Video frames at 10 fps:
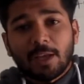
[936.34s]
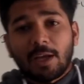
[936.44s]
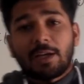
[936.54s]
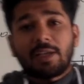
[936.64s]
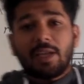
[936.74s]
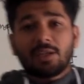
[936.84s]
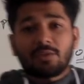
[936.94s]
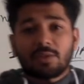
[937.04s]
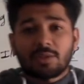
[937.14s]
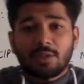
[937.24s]
a
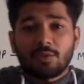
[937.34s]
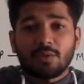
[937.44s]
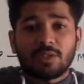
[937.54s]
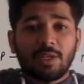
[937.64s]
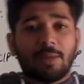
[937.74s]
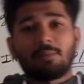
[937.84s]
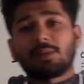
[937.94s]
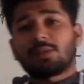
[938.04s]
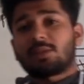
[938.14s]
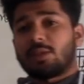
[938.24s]
characteristic which
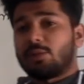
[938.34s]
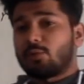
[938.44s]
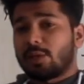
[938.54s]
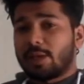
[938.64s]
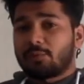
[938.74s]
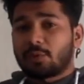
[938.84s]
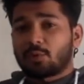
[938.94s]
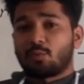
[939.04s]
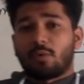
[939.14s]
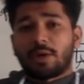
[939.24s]
enables a neural network
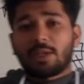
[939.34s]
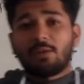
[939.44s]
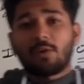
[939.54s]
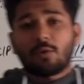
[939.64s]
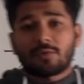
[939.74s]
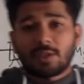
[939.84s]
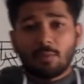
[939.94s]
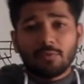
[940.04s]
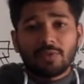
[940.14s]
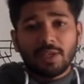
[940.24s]
to work even if some
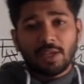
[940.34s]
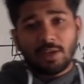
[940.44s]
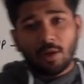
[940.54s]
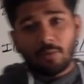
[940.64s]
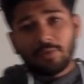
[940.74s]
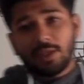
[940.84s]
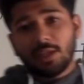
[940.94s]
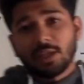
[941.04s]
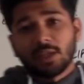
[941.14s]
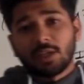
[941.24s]
of the area of the
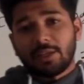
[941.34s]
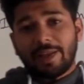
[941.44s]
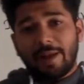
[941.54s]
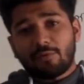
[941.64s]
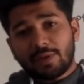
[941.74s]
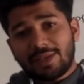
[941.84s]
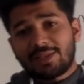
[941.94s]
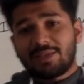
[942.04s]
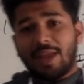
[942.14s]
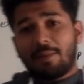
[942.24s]
network
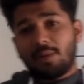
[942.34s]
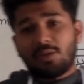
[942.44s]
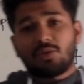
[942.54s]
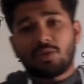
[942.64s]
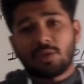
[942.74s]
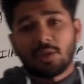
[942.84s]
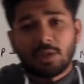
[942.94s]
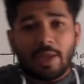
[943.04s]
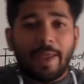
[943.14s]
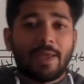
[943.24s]
is damaged.
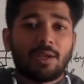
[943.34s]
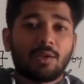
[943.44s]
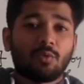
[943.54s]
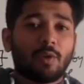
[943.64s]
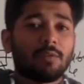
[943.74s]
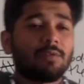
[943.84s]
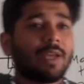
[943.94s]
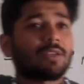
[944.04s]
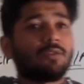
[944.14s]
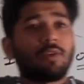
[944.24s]
And when we
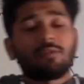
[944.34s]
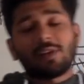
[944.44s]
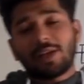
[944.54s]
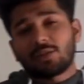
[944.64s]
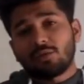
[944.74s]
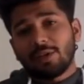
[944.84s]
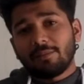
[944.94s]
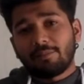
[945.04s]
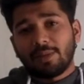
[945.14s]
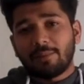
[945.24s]
actually
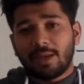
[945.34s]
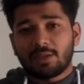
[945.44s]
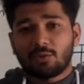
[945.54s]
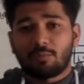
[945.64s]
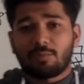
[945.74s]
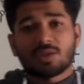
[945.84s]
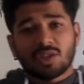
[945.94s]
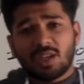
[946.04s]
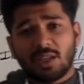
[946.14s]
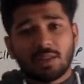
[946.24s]
implement it on
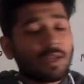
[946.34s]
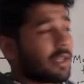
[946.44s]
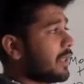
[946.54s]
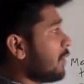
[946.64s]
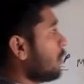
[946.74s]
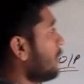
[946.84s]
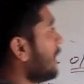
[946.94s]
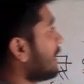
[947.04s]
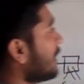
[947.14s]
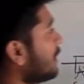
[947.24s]
machine, that would be
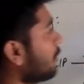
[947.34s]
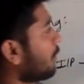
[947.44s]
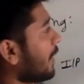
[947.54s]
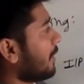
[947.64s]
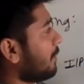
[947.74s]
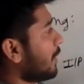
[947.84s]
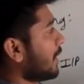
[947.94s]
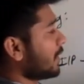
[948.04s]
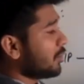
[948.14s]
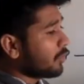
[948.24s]
a little different,
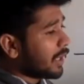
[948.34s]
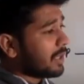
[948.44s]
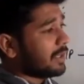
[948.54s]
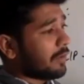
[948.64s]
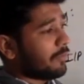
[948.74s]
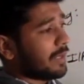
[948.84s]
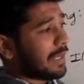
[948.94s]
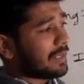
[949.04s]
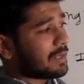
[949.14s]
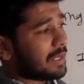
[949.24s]
but you can
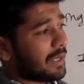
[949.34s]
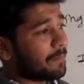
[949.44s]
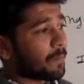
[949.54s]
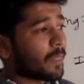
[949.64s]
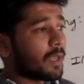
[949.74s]
definitely